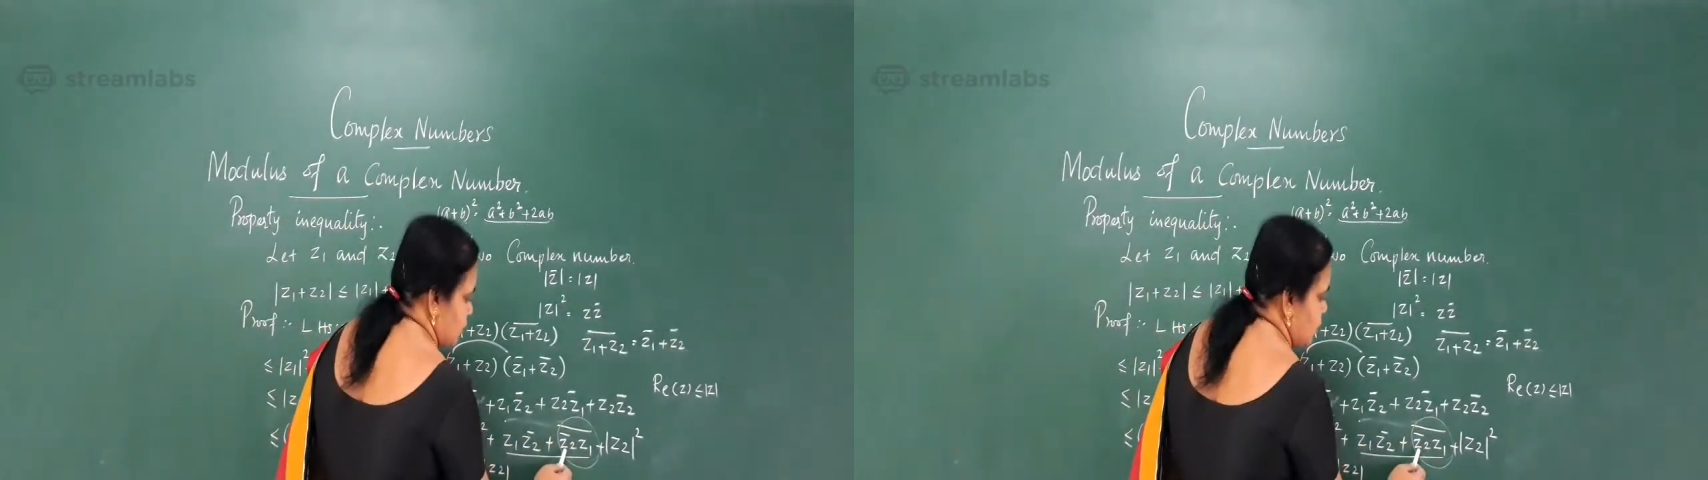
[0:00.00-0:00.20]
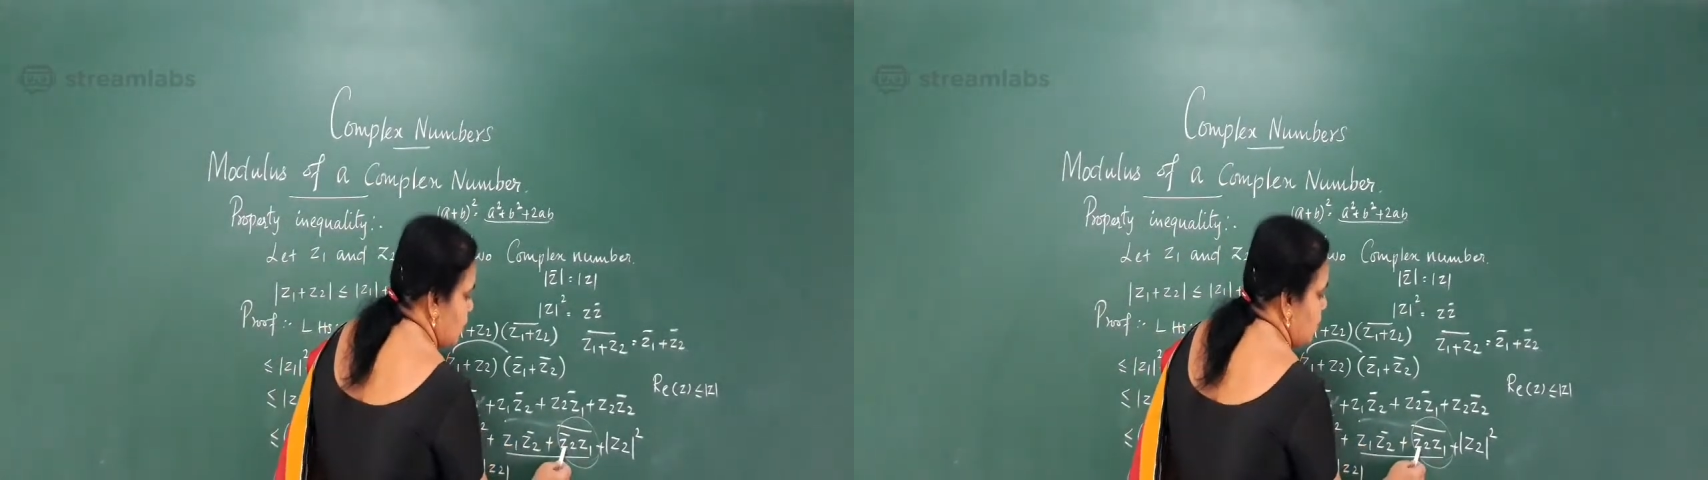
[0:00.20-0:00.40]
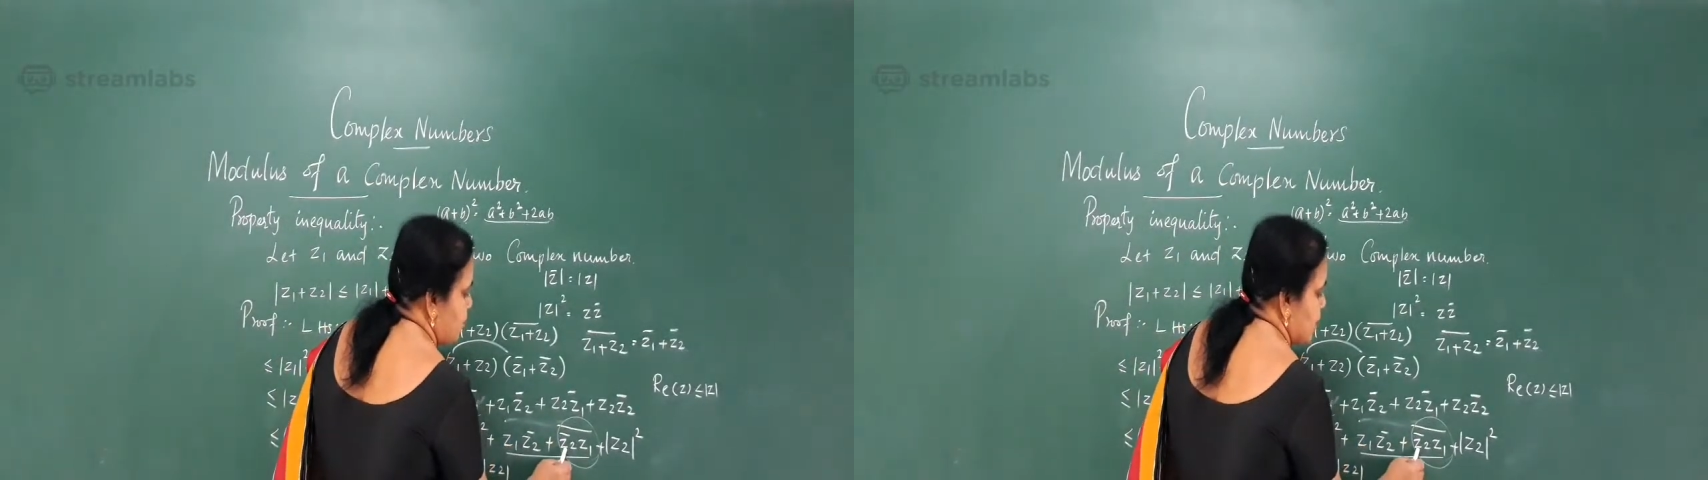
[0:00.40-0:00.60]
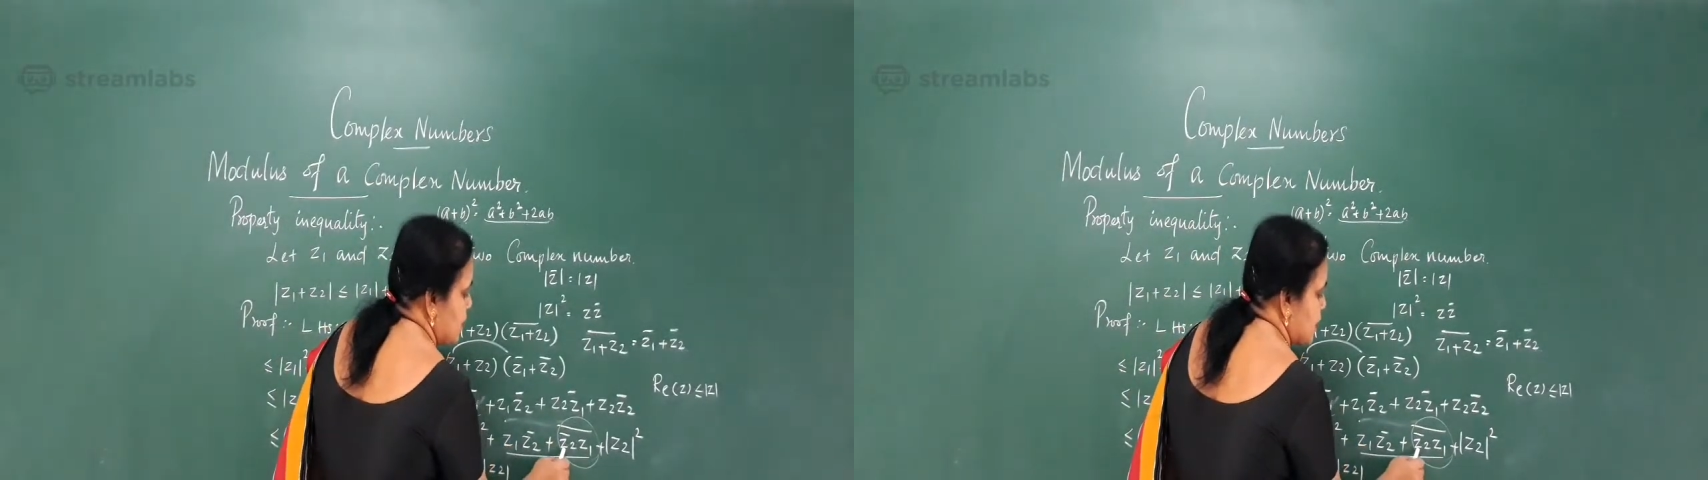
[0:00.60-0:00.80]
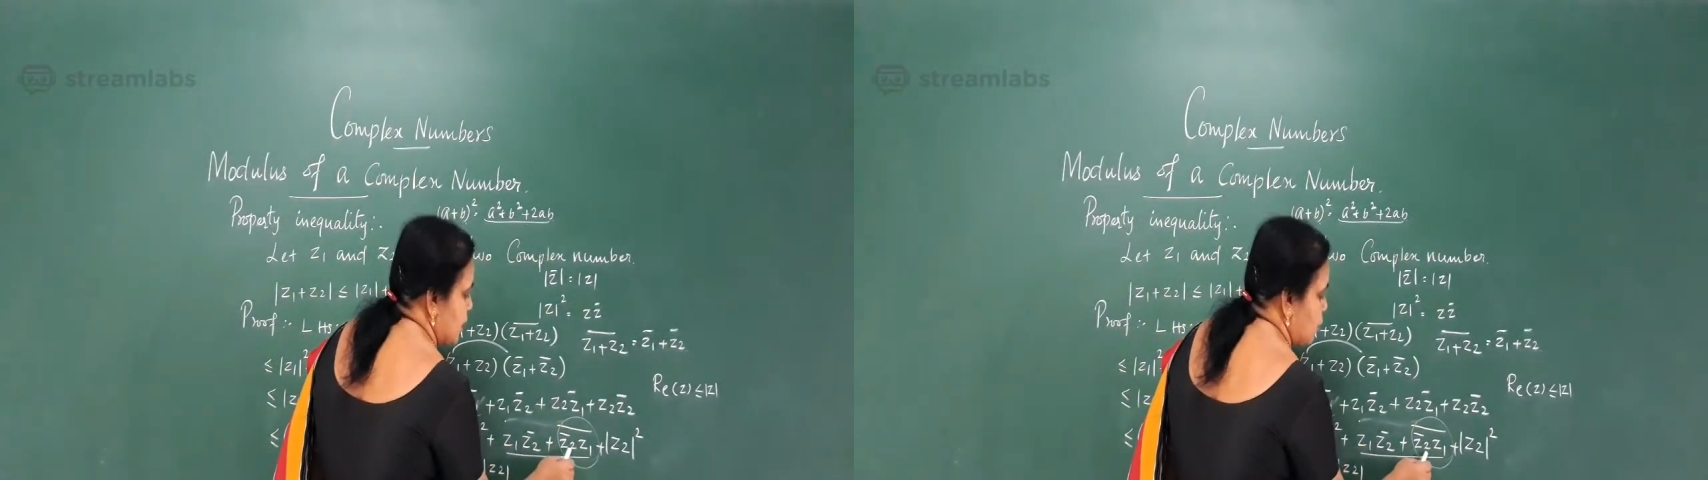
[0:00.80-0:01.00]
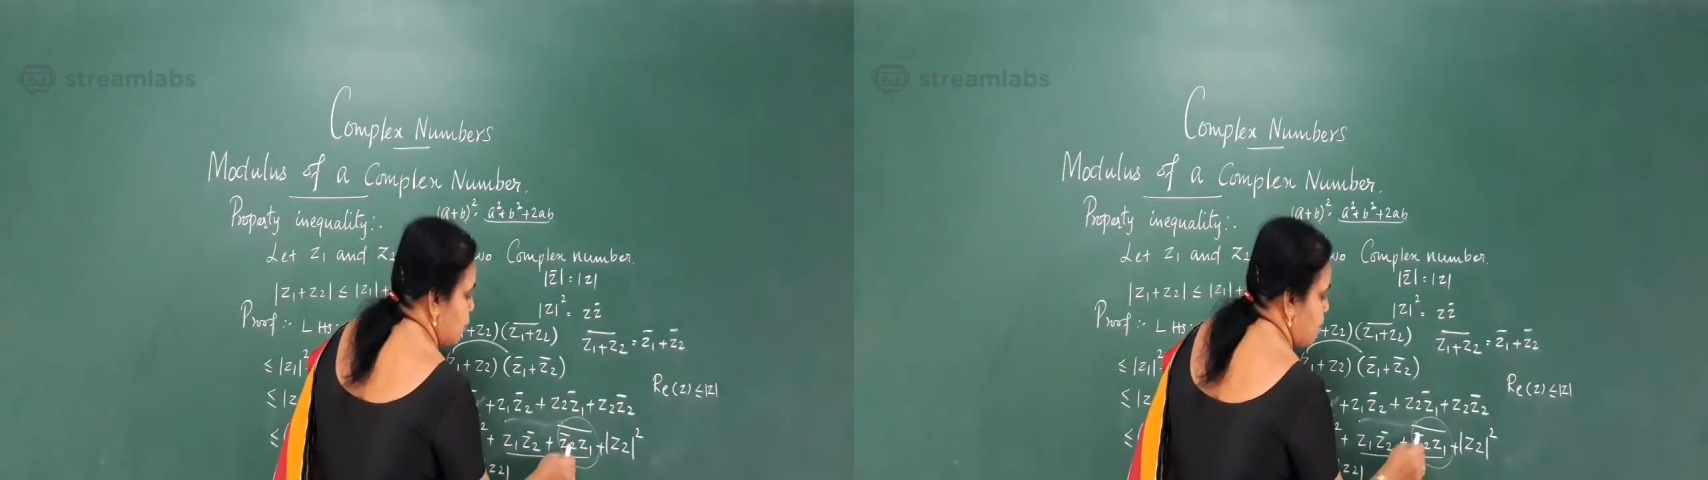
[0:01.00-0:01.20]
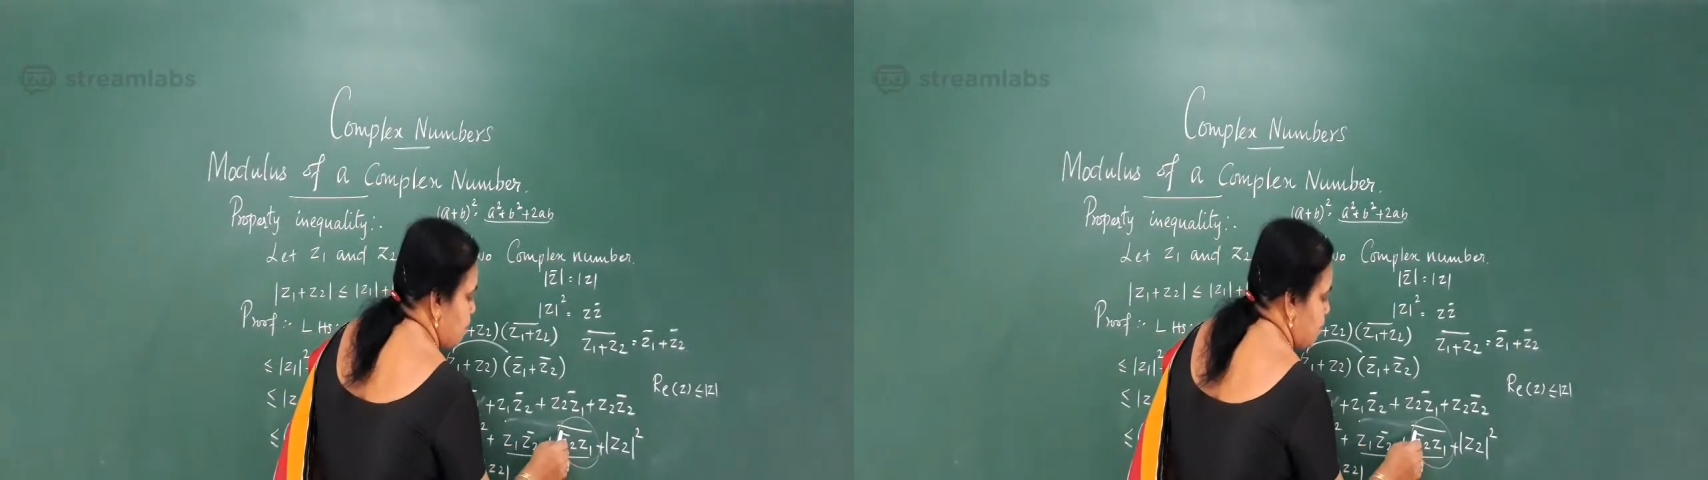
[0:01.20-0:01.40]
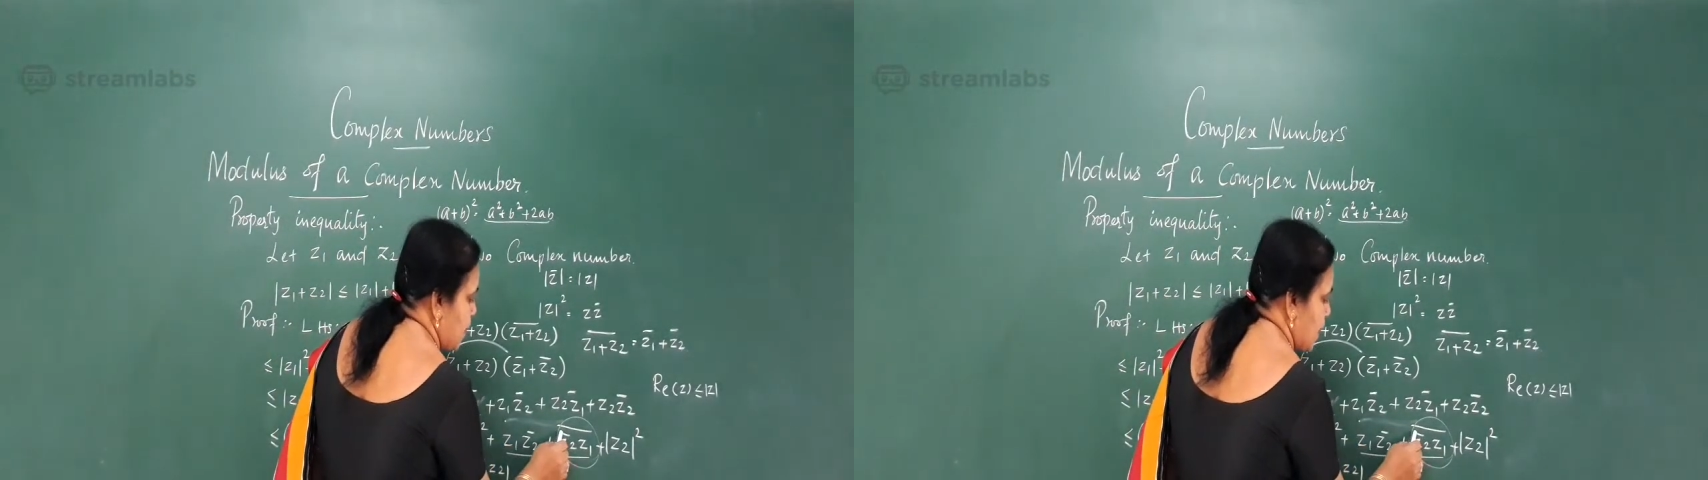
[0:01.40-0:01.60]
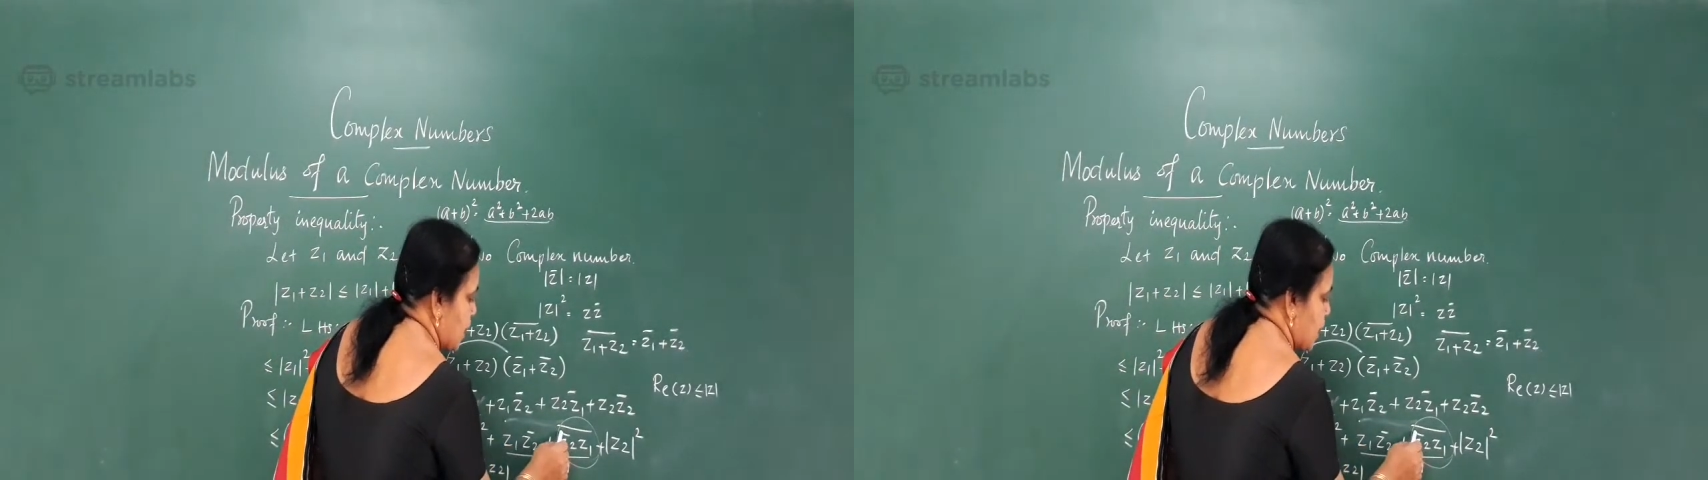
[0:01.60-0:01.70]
to z2 bar